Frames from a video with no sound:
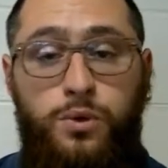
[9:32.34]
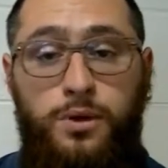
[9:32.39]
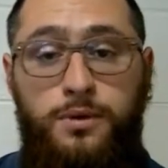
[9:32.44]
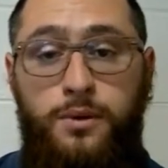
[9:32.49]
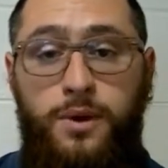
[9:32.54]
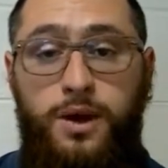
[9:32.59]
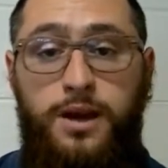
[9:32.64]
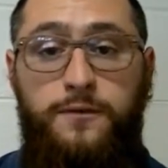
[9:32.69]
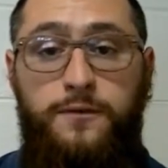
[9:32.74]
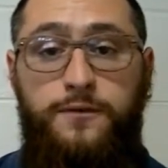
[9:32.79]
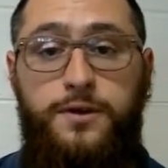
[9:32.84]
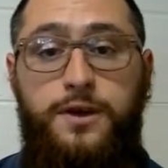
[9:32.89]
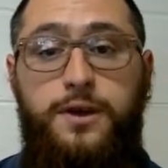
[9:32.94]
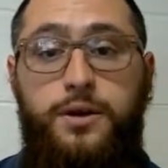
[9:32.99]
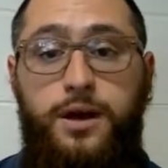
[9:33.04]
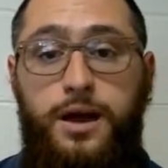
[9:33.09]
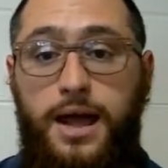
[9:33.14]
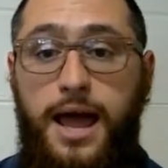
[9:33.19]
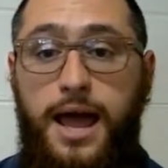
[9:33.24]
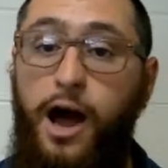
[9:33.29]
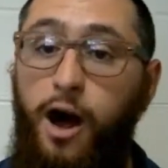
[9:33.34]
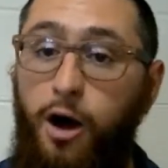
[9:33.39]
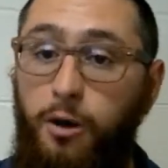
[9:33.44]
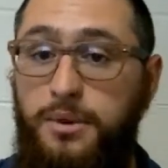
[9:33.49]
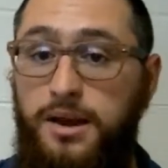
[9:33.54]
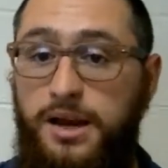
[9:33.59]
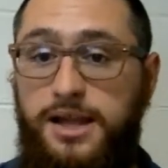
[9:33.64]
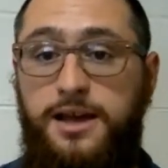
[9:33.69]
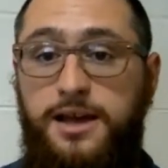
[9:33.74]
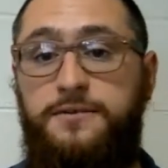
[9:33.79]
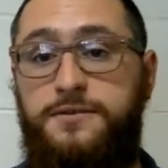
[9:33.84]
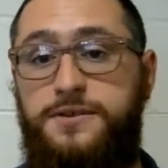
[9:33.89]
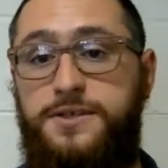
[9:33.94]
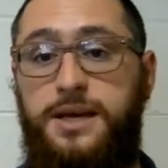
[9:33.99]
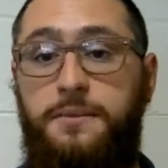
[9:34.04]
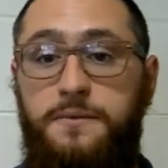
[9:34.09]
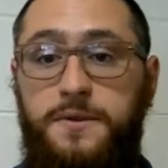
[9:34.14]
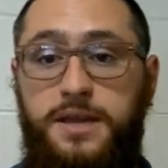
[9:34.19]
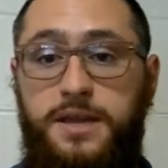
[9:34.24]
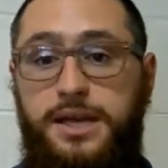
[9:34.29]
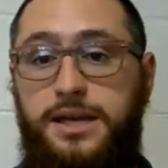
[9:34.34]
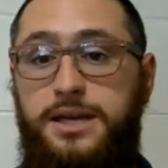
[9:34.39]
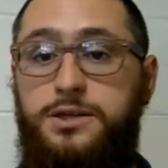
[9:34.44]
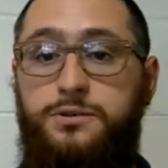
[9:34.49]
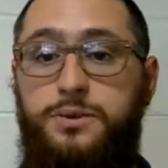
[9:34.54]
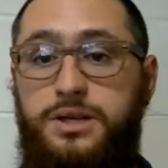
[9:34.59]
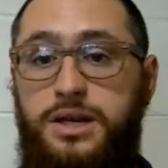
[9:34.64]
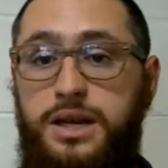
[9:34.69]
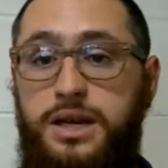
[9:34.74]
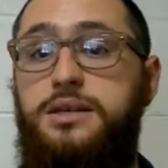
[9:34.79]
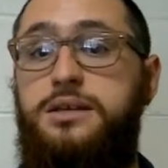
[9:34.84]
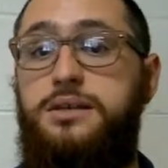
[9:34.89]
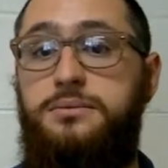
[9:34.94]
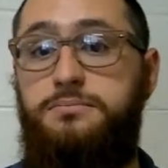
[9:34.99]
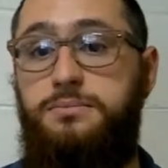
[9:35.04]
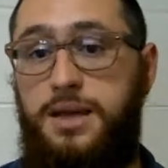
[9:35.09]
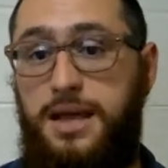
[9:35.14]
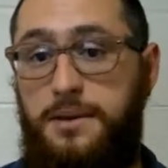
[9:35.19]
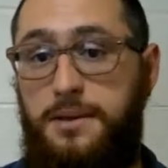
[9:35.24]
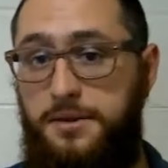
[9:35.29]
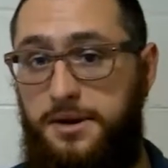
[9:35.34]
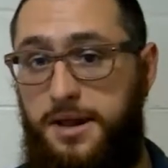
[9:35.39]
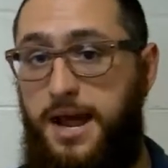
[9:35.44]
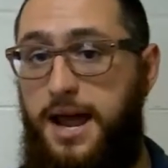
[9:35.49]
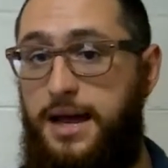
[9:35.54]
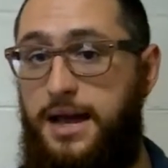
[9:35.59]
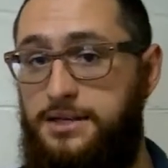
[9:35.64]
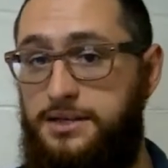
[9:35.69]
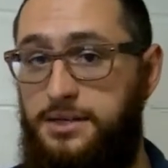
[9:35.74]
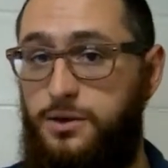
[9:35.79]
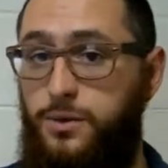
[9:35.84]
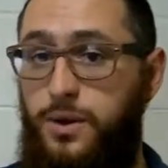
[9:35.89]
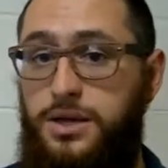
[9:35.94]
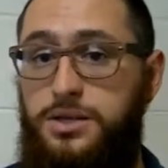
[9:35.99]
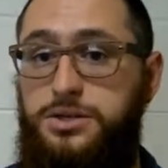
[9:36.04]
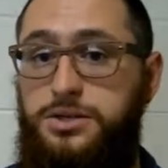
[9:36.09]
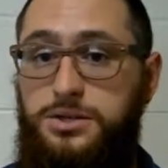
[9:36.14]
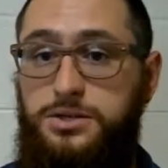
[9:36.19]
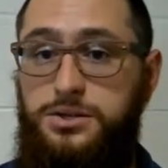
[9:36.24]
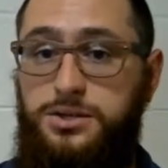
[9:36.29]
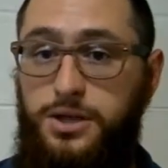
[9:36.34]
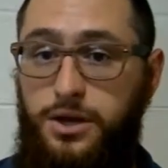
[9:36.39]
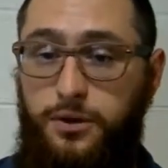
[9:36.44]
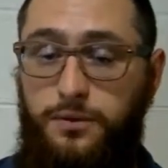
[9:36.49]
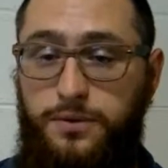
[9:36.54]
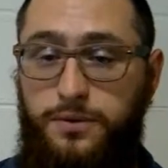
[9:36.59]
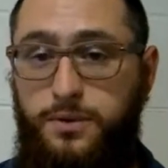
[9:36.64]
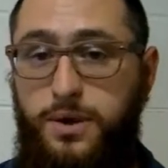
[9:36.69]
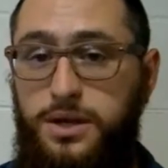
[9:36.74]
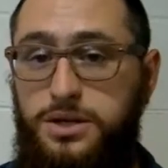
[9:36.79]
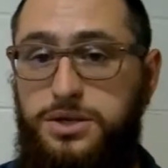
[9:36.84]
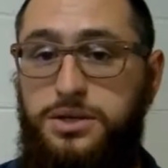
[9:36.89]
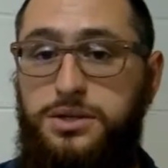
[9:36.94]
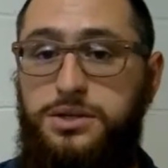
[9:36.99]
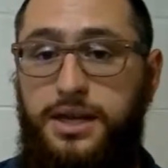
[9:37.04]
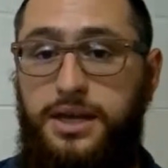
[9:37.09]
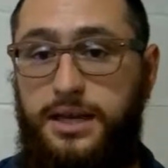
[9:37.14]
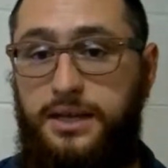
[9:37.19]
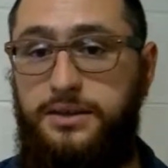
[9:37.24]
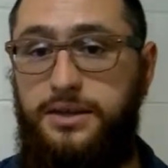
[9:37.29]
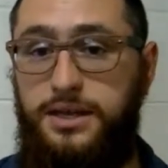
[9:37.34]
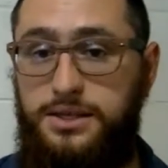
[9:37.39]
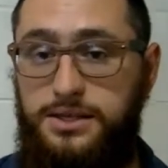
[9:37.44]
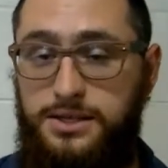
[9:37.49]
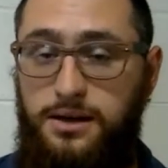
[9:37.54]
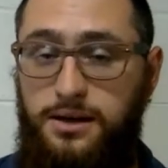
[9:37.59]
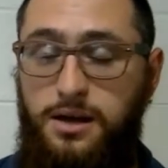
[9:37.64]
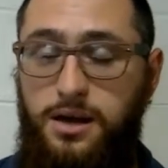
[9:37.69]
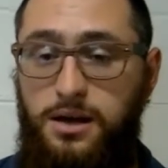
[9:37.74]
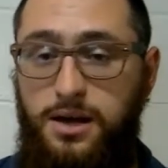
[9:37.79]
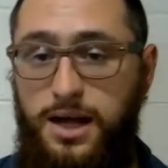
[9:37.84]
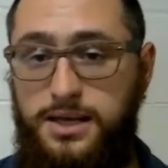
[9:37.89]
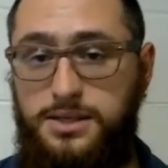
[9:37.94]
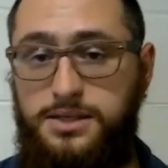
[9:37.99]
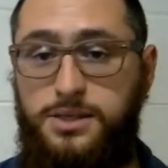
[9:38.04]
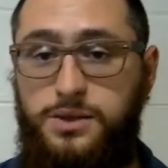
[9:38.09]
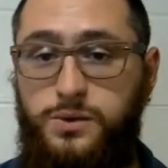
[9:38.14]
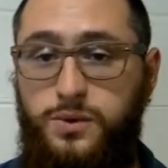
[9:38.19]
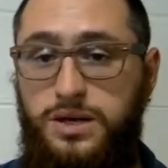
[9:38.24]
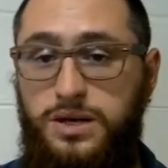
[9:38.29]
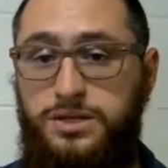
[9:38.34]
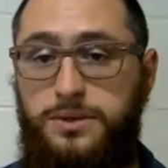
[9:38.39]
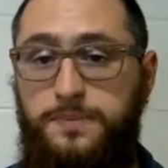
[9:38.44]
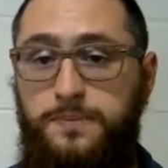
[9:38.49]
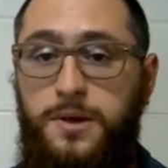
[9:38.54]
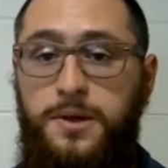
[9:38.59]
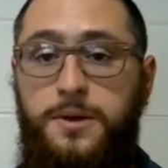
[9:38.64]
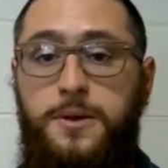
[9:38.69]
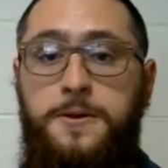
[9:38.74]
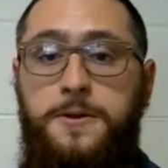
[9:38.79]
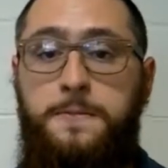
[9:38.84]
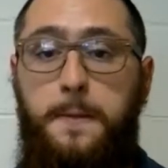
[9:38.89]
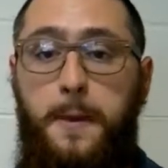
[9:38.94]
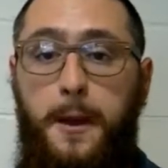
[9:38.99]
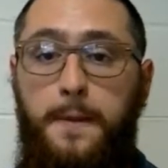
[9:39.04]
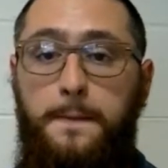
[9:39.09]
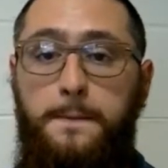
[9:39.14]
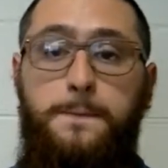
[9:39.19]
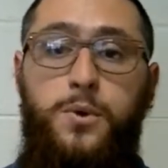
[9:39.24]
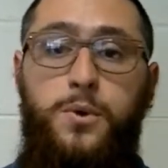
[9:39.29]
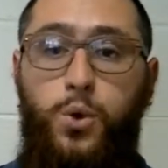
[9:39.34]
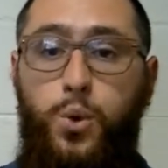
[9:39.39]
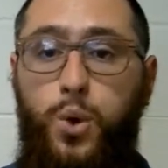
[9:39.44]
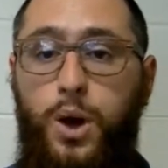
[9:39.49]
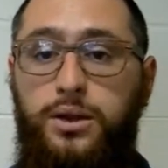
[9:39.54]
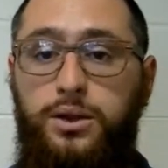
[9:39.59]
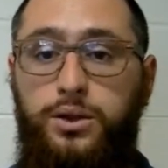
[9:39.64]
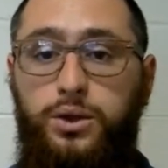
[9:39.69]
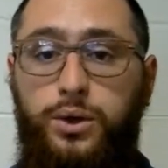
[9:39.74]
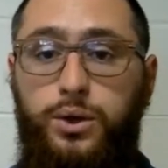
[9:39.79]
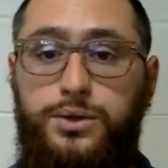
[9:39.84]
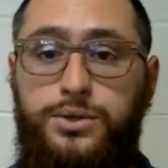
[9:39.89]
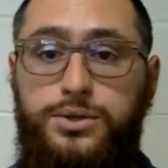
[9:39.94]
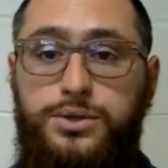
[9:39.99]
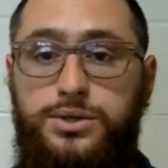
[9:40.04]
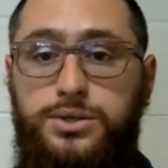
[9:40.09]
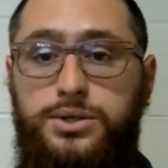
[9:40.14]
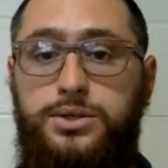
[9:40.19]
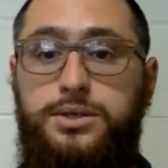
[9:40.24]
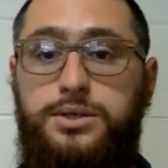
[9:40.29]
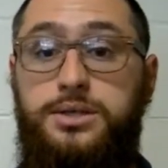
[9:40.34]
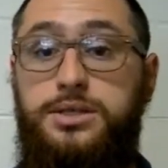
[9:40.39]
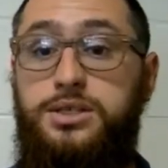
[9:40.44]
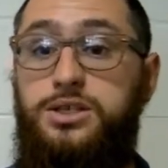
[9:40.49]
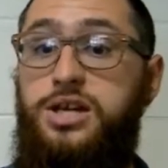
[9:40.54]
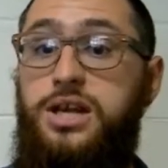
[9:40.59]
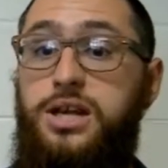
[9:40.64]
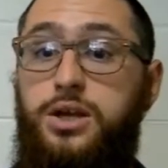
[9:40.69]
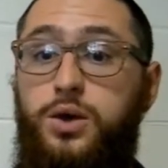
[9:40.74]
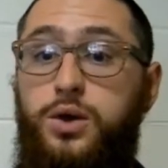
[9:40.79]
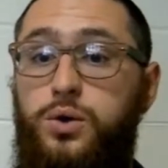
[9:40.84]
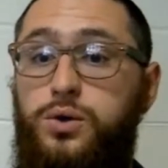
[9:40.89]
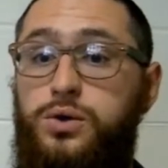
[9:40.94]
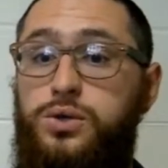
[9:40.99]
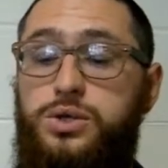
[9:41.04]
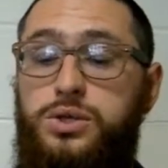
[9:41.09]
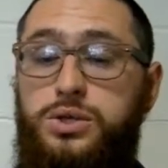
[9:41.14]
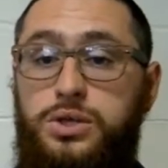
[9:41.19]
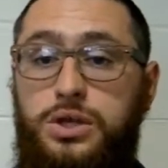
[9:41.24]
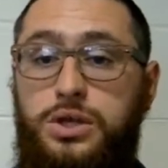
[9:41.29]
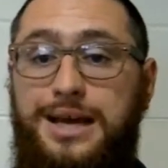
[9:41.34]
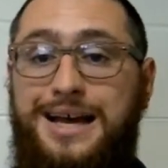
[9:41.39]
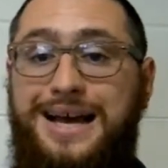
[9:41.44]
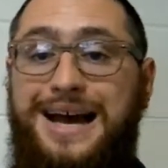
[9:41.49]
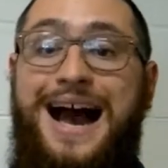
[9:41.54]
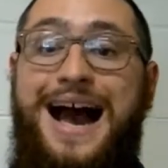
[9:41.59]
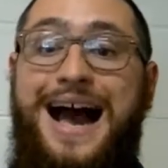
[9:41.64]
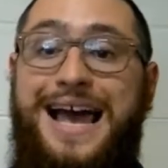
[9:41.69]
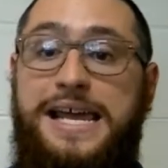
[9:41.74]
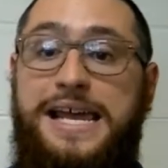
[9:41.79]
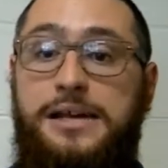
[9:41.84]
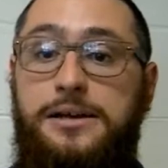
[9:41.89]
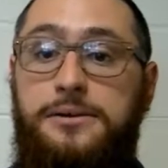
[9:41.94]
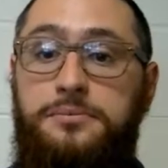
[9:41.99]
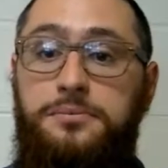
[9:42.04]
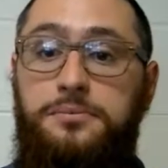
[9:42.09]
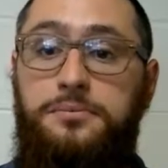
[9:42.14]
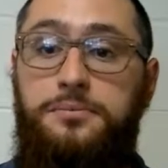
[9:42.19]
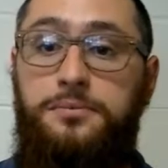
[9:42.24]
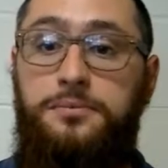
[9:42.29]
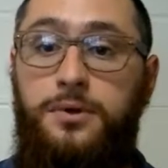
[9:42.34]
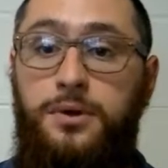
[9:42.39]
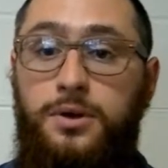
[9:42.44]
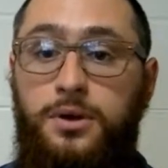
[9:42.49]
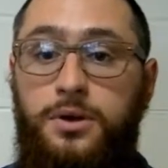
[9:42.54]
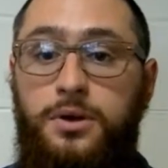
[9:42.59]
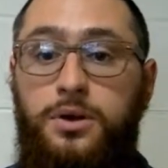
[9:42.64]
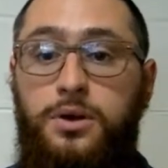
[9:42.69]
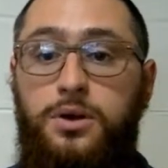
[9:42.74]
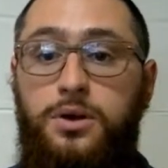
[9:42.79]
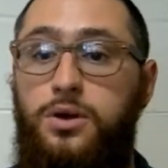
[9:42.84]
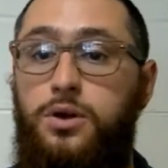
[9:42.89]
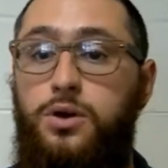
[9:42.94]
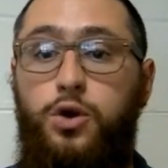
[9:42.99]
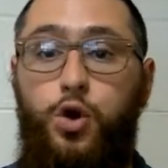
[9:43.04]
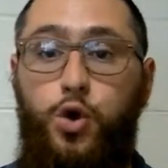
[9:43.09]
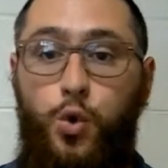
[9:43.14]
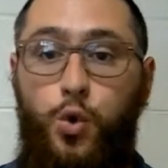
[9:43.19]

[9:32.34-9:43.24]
So, when we want to figure out how many of something is, we need to be able to ask the question. So, the question like this, I'll ask this question. ¿Cuántos chicos hay?